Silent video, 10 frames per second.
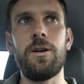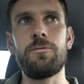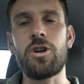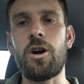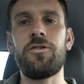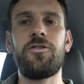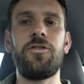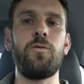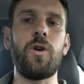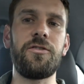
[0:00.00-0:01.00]

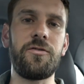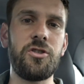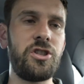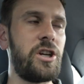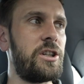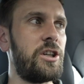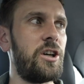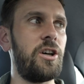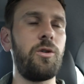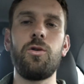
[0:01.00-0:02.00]
Charleston, West
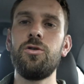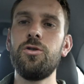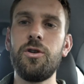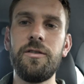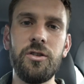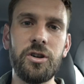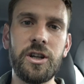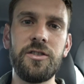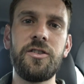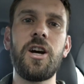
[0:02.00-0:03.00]
Virginia, or Louisville,
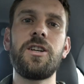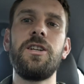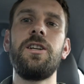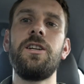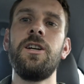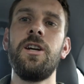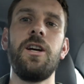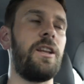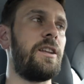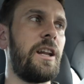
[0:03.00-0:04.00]
Kentucky,
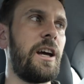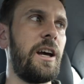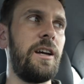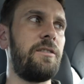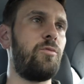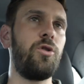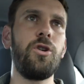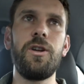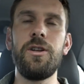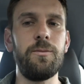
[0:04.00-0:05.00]
than I
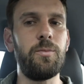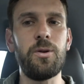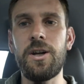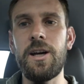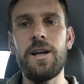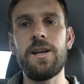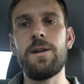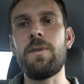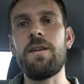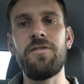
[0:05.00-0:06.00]
would playing
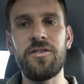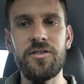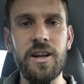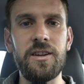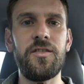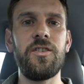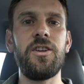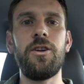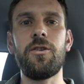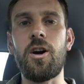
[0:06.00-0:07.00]
in Memphis,
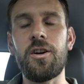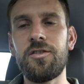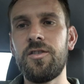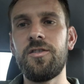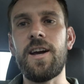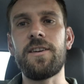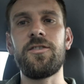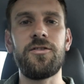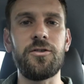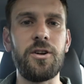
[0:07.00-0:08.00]
Tennessee, or Austin,
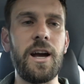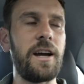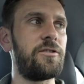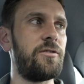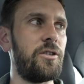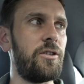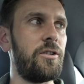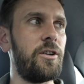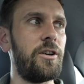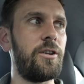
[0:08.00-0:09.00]
Texas, or
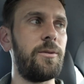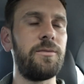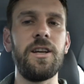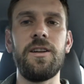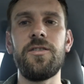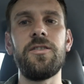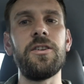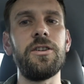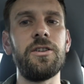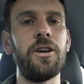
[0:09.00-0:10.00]
Nashville, Tennessee,
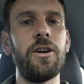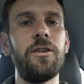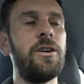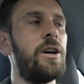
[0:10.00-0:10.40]
you know.